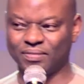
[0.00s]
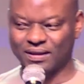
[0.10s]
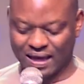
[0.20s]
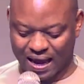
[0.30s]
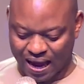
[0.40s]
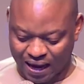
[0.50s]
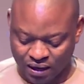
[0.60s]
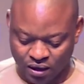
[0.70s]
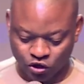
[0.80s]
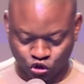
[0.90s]
be there
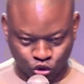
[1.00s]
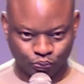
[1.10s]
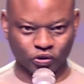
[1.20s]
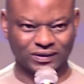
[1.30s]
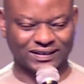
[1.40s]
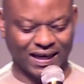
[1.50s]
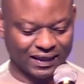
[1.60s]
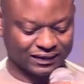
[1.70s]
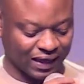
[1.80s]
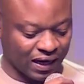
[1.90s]
to
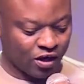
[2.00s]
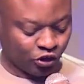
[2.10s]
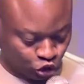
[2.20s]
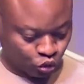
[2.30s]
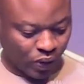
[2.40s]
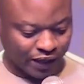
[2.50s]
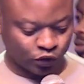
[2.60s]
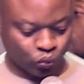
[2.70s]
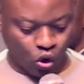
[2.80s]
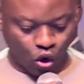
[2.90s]
protect, to
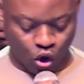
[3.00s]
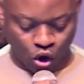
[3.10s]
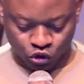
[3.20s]
wage war,